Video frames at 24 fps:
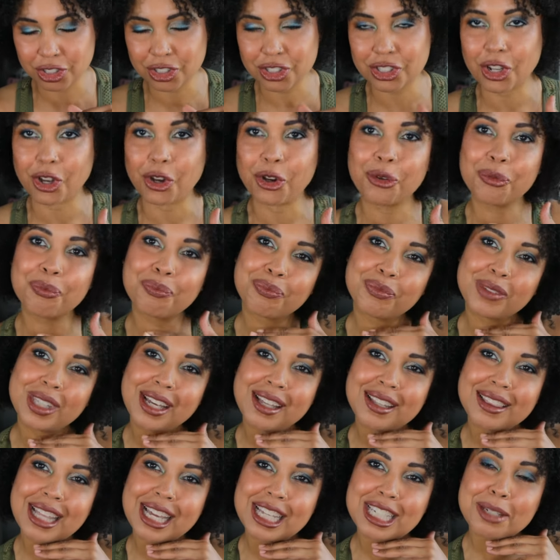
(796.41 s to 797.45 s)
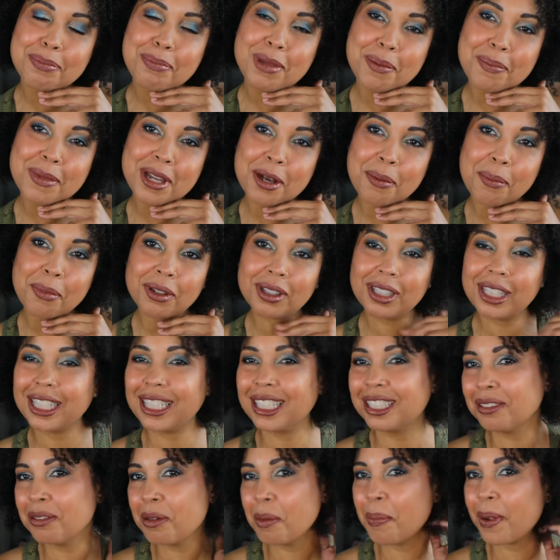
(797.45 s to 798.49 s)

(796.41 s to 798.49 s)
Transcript: So that's Meet Me in Berlin